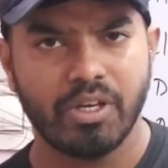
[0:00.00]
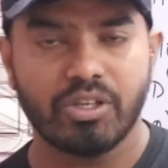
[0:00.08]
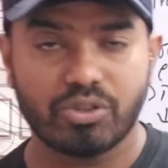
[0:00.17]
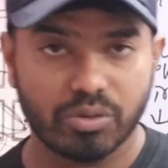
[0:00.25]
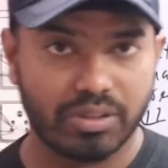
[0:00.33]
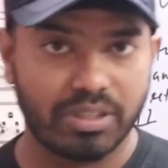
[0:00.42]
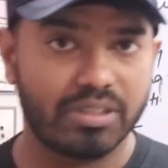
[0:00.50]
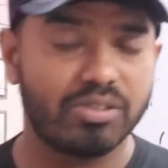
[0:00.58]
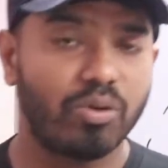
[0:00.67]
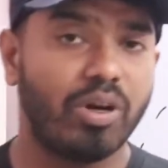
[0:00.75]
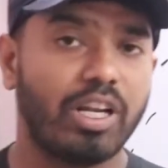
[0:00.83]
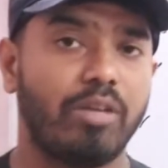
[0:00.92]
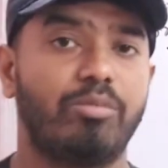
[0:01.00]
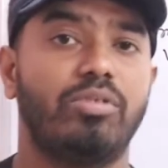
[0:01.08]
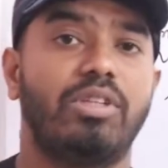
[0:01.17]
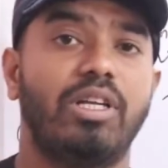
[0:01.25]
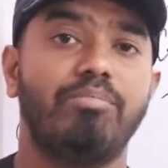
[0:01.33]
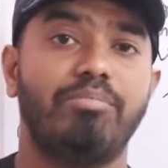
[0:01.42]
So this is all
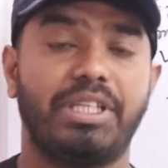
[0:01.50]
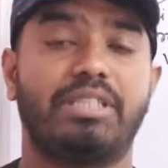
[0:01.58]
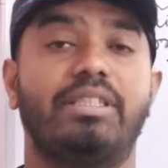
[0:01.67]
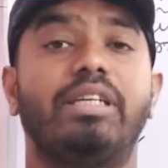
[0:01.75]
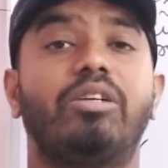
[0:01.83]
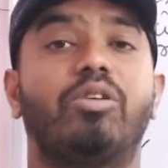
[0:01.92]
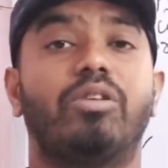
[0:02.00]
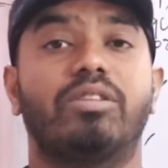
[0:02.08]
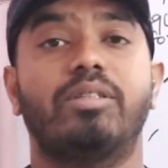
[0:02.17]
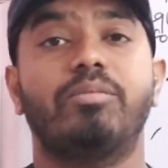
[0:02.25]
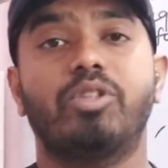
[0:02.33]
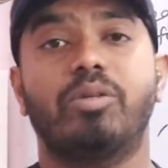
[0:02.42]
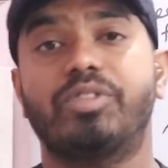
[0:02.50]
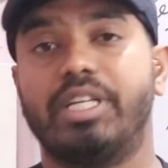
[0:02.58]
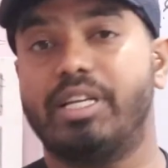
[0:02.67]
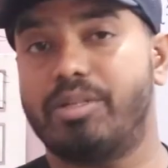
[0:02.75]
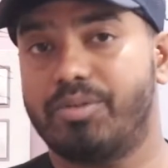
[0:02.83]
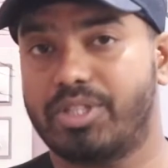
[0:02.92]
about the basic concept of
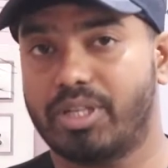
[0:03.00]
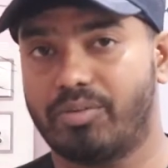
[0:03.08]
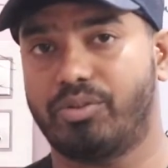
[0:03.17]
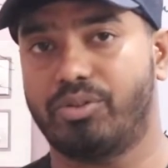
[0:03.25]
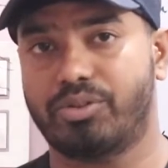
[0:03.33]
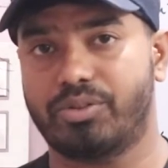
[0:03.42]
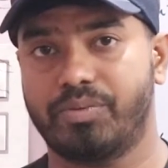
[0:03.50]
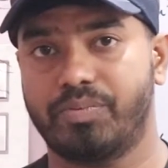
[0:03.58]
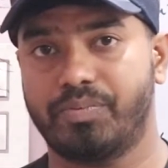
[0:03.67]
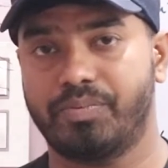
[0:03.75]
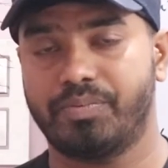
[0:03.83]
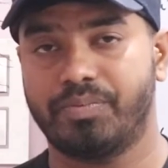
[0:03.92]
centripetal force.